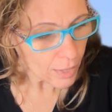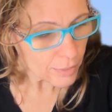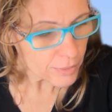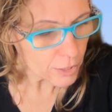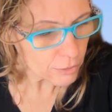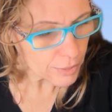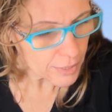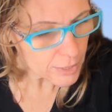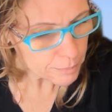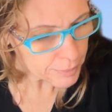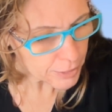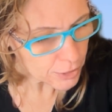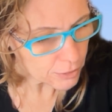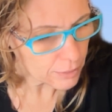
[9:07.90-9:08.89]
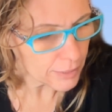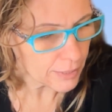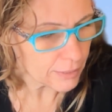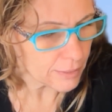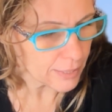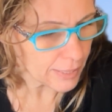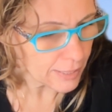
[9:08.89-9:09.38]
The greatest
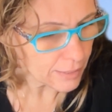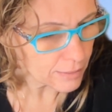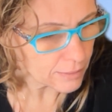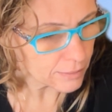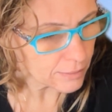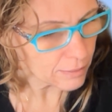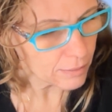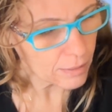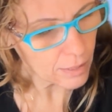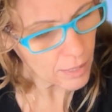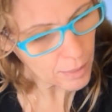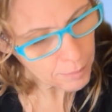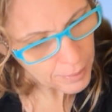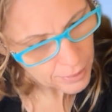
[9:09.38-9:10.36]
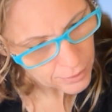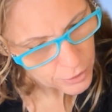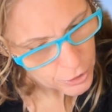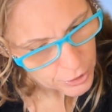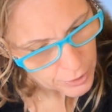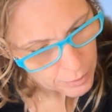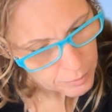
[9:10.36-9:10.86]
peculiarity about the
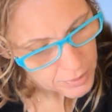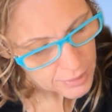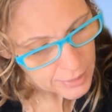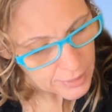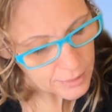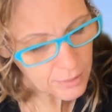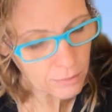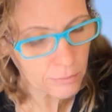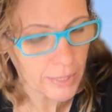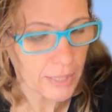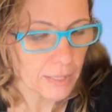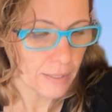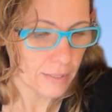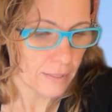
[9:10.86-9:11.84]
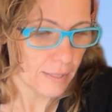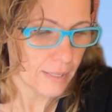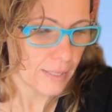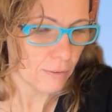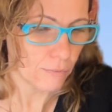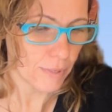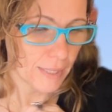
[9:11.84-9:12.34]
terms is
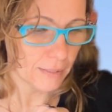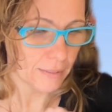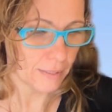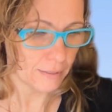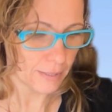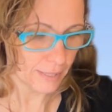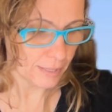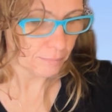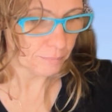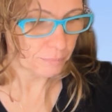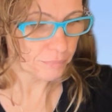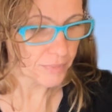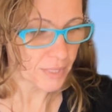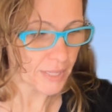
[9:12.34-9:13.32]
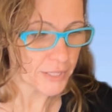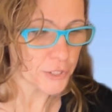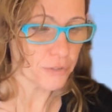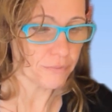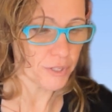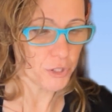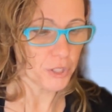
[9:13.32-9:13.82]
irregularity. Each
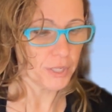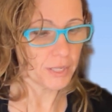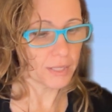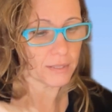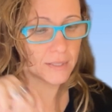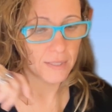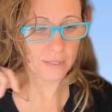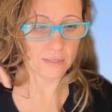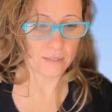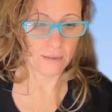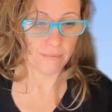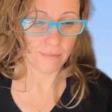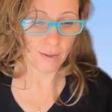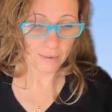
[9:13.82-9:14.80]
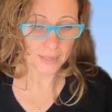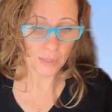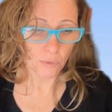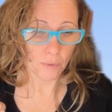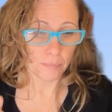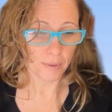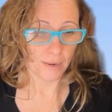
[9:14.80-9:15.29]
division consists of
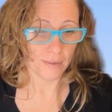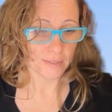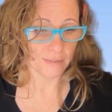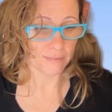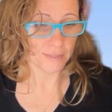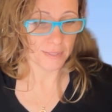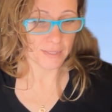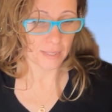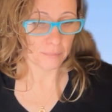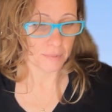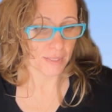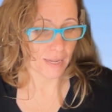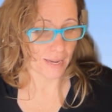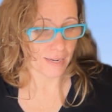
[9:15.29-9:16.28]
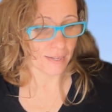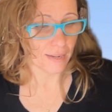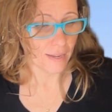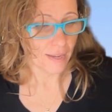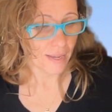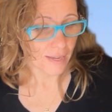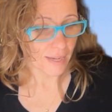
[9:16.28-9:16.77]
unequal parts of the same sign,
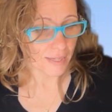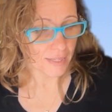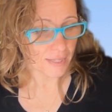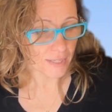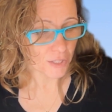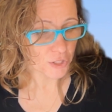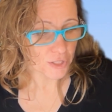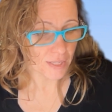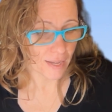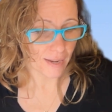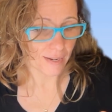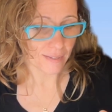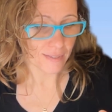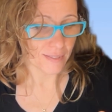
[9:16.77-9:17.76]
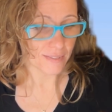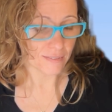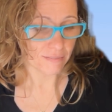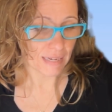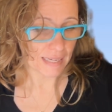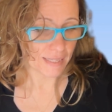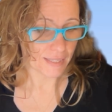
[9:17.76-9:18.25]
and each sign is
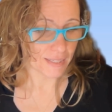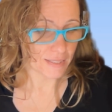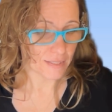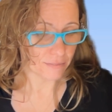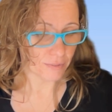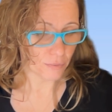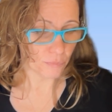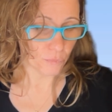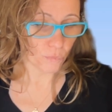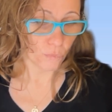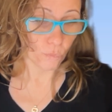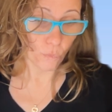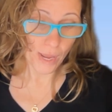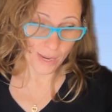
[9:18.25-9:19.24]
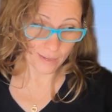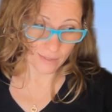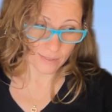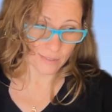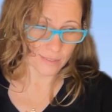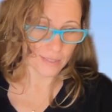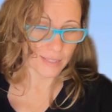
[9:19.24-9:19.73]
divided in different
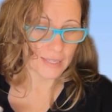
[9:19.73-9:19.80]
ways.